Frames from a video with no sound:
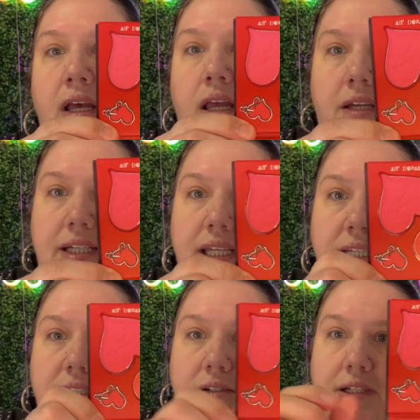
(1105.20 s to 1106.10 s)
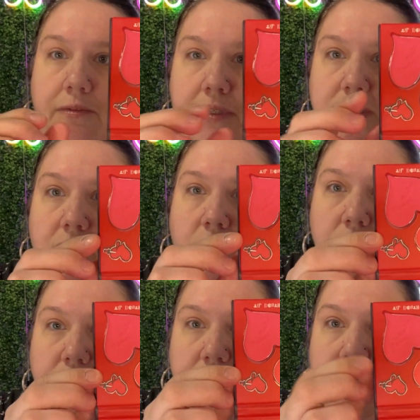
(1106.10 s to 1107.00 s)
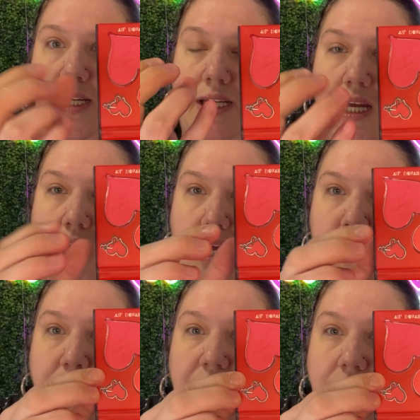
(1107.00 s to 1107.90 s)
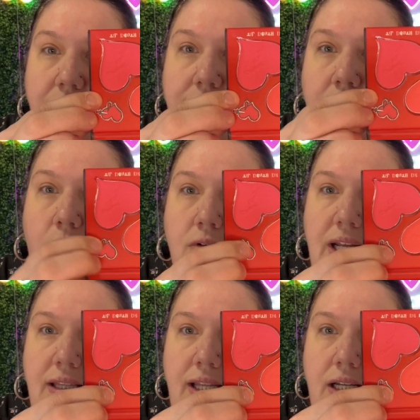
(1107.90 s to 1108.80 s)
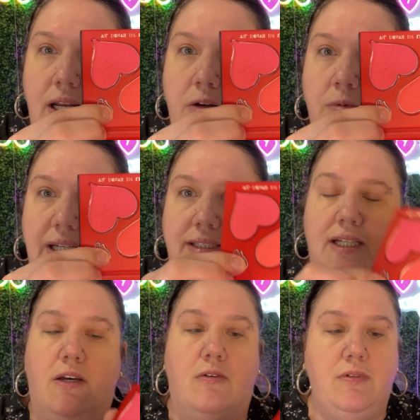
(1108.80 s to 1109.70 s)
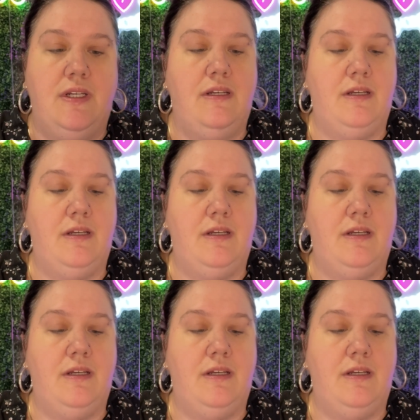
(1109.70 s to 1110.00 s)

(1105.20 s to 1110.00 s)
You're getting two different tones. You're getting a pinky tone and then a red tone.